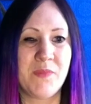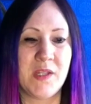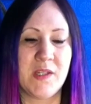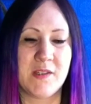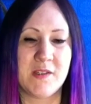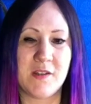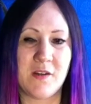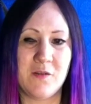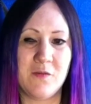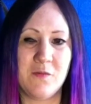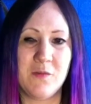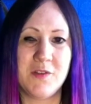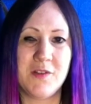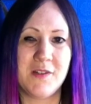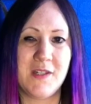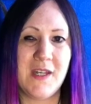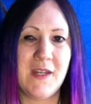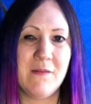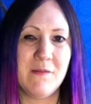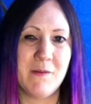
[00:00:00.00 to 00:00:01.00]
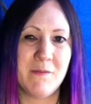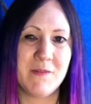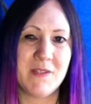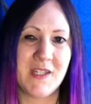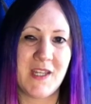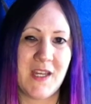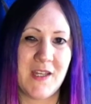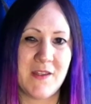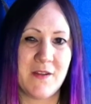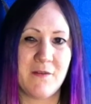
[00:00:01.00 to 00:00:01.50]
So would you keep them
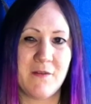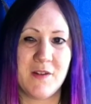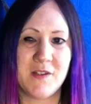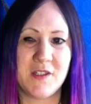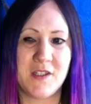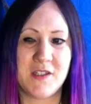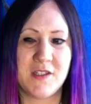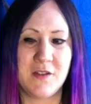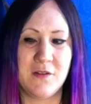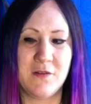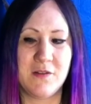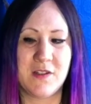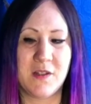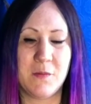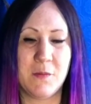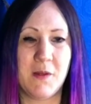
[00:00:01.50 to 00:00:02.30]
together and just use them